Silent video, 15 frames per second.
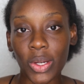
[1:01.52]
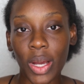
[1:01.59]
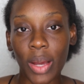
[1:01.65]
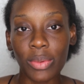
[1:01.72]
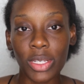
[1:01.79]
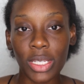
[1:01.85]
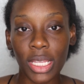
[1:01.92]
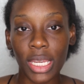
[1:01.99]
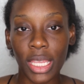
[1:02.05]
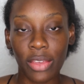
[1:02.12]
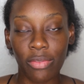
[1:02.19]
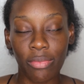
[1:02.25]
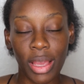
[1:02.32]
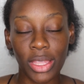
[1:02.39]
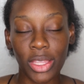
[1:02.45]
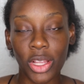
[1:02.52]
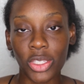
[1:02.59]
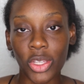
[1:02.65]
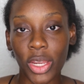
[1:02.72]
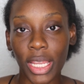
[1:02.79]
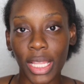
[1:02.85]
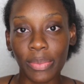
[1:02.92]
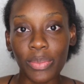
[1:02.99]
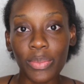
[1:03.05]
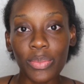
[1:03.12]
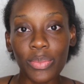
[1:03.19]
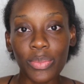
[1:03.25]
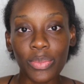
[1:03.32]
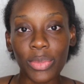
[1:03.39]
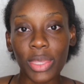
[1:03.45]
I'm just going to give my thoughts on it
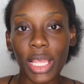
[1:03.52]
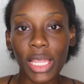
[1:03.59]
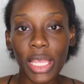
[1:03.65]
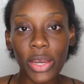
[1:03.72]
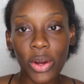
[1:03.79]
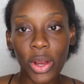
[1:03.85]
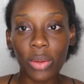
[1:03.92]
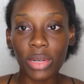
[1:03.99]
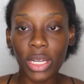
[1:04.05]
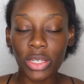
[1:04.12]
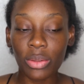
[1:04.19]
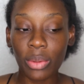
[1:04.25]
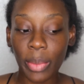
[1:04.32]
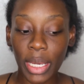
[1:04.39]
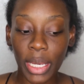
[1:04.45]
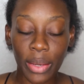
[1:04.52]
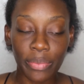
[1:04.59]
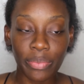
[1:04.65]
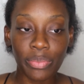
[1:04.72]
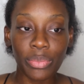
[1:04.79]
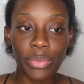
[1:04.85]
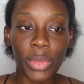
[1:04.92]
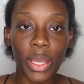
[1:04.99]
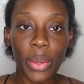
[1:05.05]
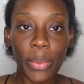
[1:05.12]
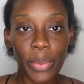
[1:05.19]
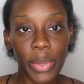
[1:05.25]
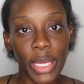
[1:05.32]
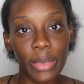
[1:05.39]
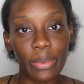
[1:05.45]
later on when I do my makeup.
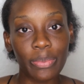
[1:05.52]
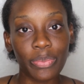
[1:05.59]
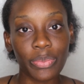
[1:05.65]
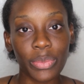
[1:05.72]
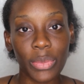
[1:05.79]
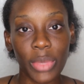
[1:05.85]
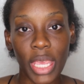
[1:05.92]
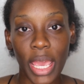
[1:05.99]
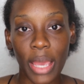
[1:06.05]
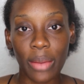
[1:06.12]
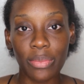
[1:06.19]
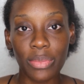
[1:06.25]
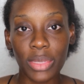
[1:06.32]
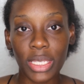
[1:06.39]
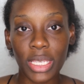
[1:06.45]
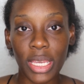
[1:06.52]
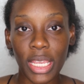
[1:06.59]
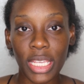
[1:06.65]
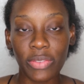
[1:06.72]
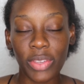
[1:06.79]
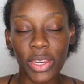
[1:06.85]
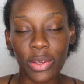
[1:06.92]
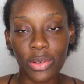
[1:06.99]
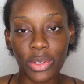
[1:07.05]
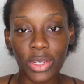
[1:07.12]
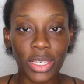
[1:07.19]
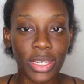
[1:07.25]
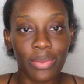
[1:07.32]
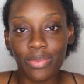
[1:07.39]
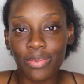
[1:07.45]
But yeah, today's video is
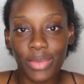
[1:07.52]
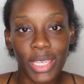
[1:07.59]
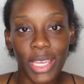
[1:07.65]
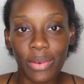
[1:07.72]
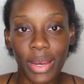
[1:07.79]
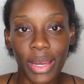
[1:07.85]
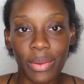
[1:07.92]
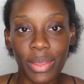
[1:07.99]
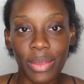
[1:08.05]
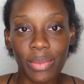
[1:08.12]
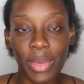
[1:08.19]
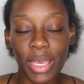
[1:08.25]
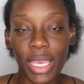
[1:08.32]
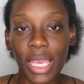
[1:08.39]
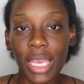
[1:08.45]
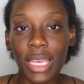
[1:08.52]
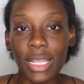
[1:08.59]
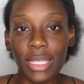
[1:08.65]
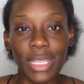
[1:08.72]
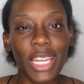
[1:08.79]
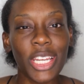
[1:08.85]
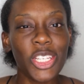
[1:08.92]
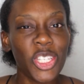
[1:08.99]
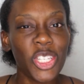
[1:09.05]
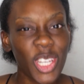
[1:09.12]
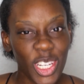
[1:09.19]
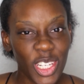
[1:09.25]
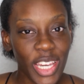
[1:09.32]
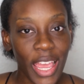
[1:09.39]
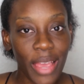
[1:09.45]
just a get ready with me. Not a
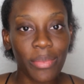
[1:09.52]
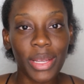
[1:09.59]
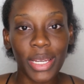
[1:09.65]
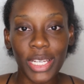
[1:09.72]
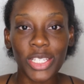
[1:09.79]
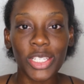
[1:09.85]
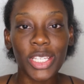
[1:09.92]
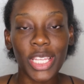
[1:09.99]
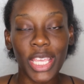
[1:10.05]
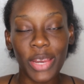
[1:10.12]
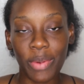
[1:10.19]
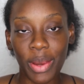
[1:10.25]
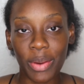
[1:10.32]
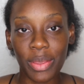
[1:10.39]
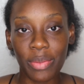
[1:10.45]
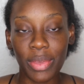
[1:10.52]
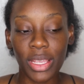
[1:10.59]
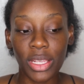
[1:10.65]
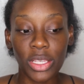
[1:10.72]
chit chat, but it's just a get ready with me.